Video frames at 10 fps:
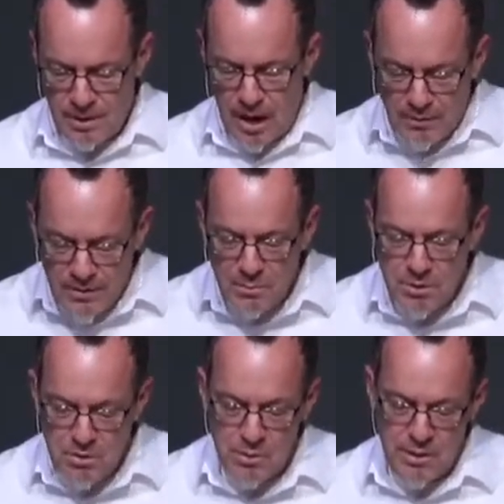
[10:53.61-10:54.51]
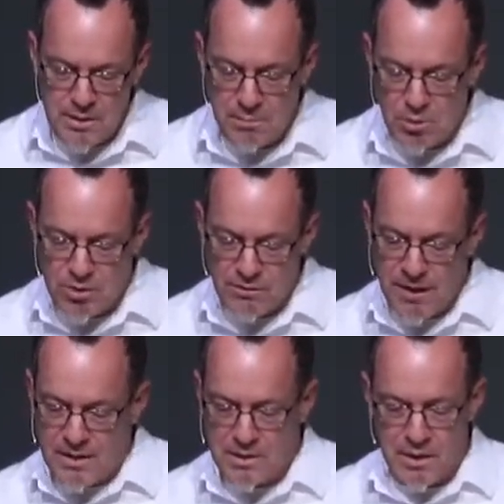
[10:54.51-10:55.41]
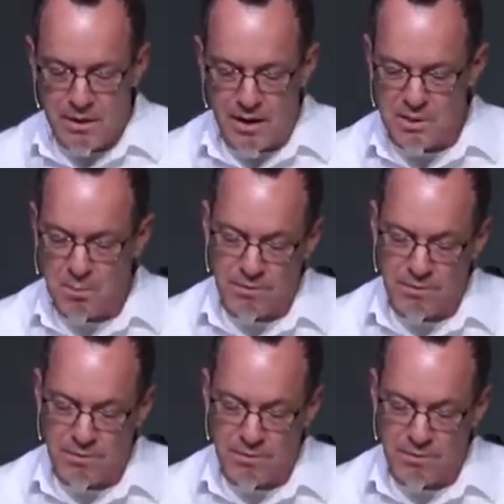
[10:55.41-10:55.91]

Everything between is the multifaceted gospel.